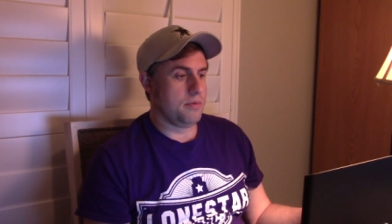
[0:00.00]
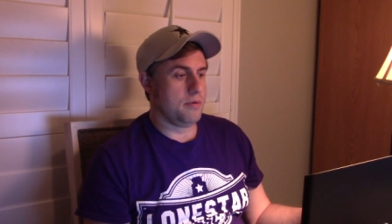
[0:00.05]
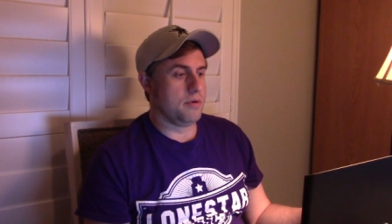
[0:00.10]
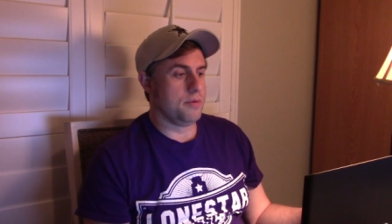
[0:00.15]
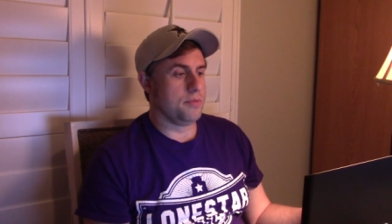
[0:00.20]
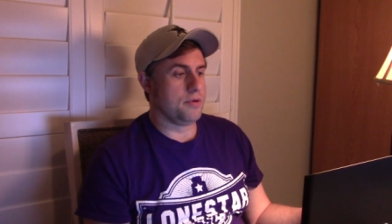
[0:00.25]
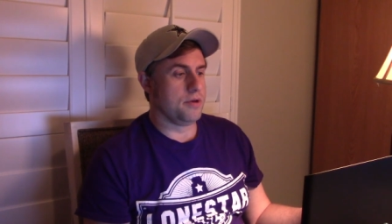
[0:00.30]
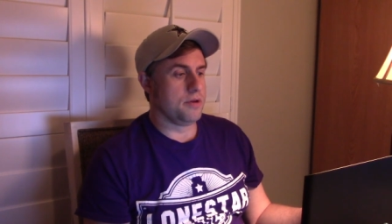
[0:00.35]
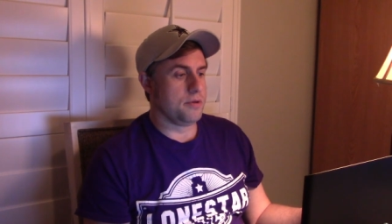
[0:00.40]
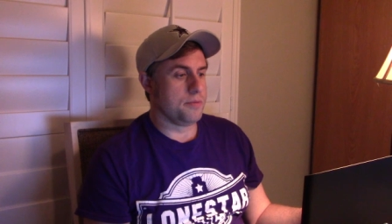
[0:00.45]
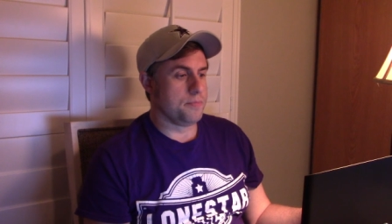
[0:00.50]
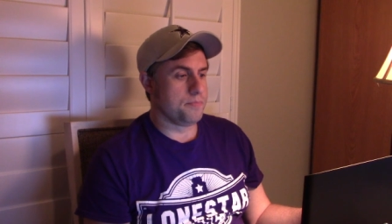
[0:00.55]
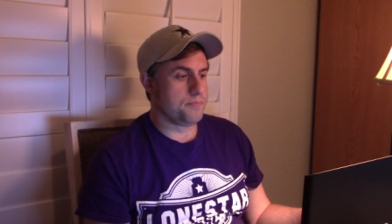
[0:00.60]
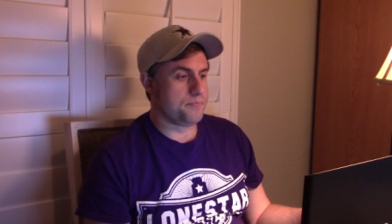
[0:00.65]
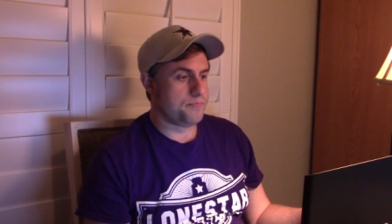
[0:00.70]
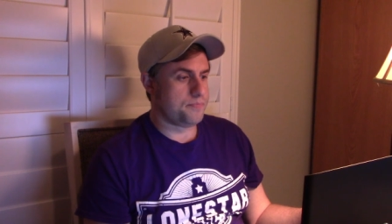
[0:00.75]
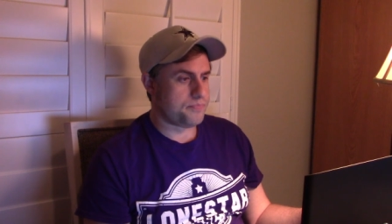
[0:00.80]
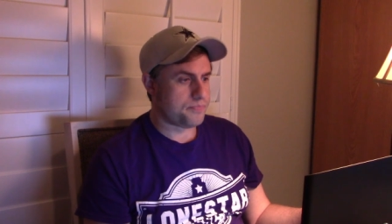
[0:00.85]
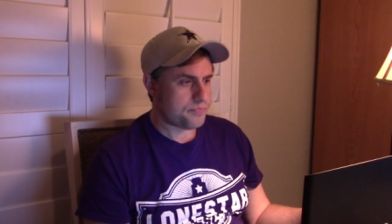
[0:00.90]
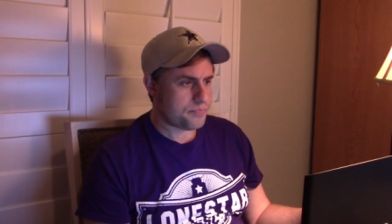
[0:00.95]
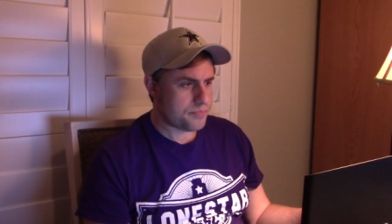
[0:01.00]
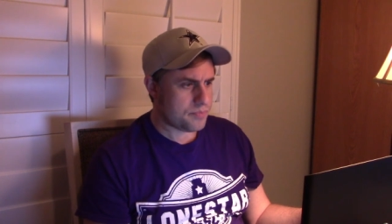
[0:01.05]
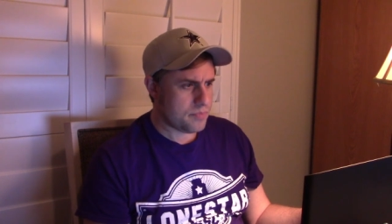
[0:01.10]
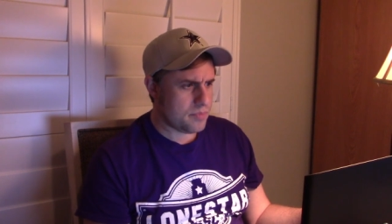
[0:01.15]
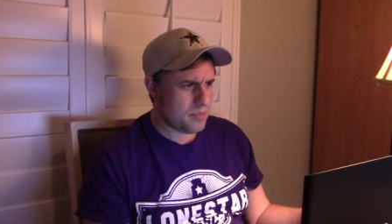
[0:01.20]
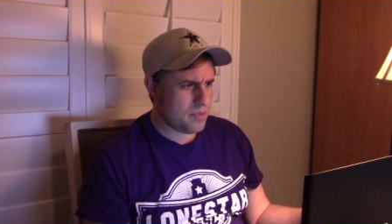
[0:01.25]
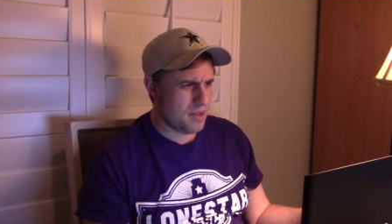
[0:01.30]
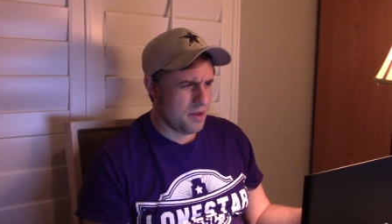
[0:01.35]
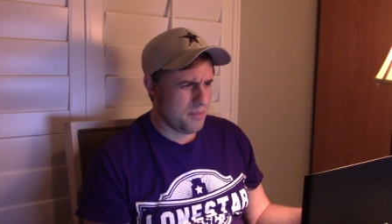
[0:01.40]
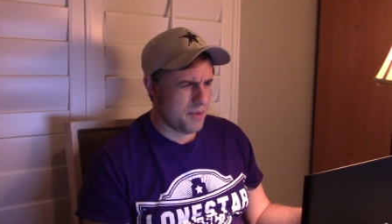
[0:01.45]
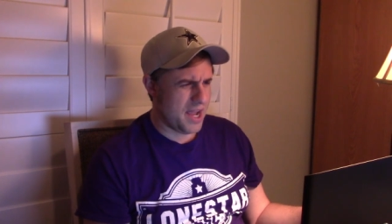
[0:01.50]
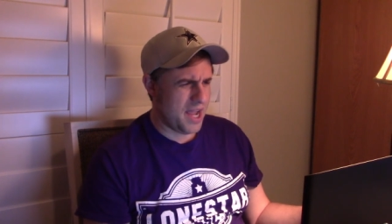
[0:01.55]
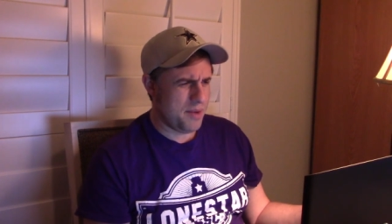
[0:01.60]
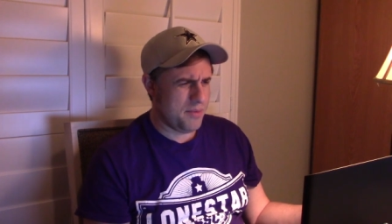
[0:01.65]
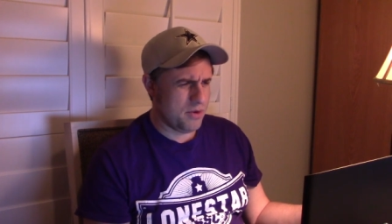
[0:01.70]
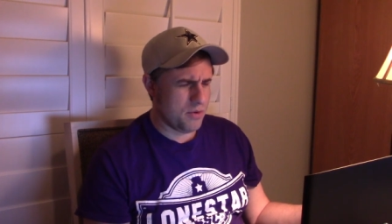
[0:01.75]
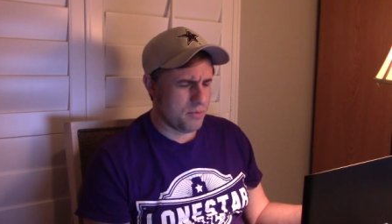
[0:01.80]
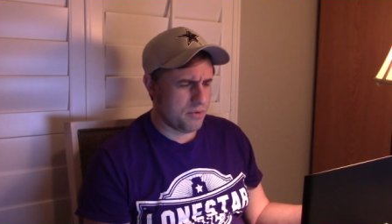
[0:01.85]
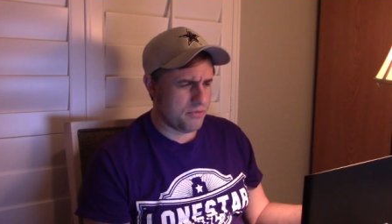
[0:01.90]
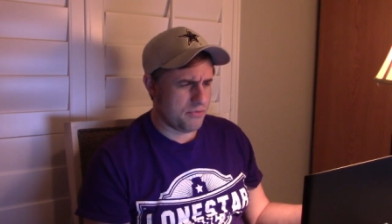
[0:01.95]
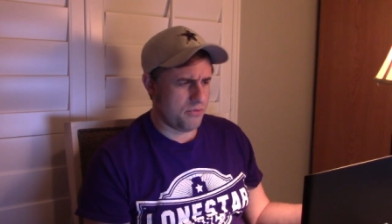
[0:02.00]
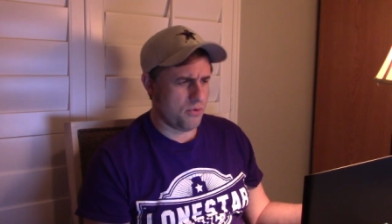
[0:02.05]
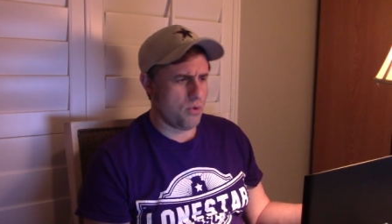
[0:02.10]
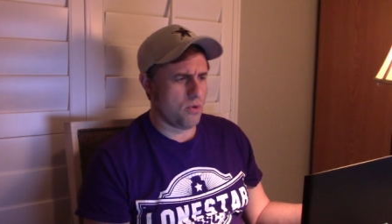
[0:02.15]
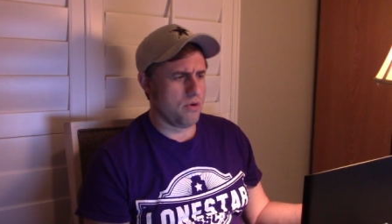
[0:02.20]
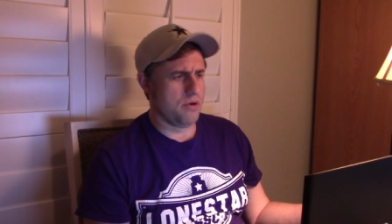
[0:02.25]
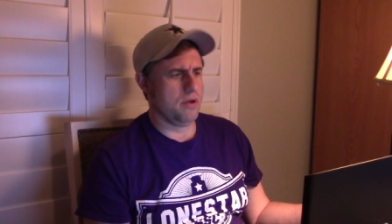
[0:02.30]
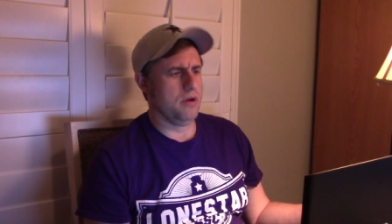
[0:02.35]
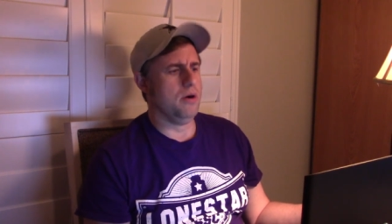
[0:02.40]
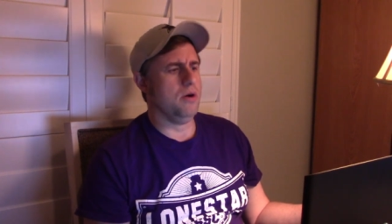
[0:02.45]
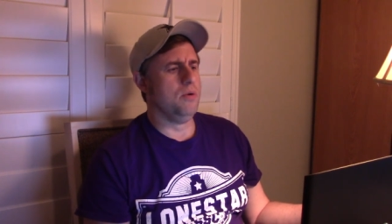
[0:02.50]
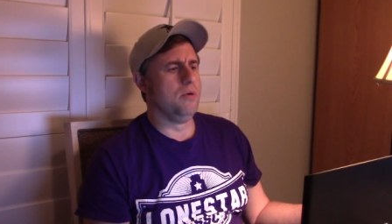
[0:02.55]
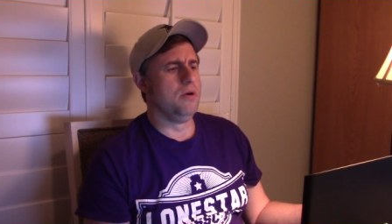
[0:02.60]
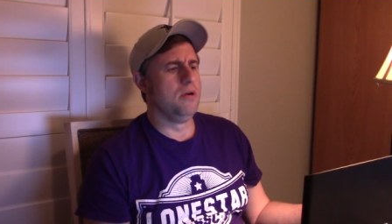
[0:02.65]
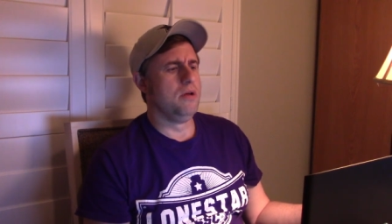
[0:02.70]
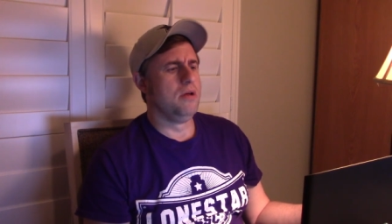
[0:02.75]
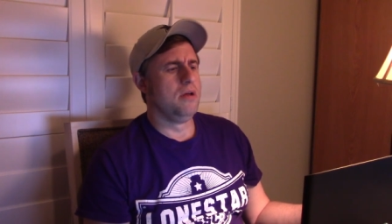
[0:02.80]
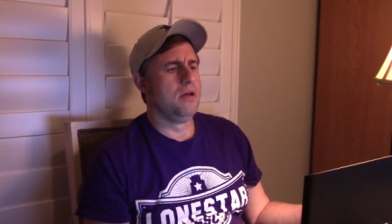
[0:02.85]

I mean, Miami would be 4-0.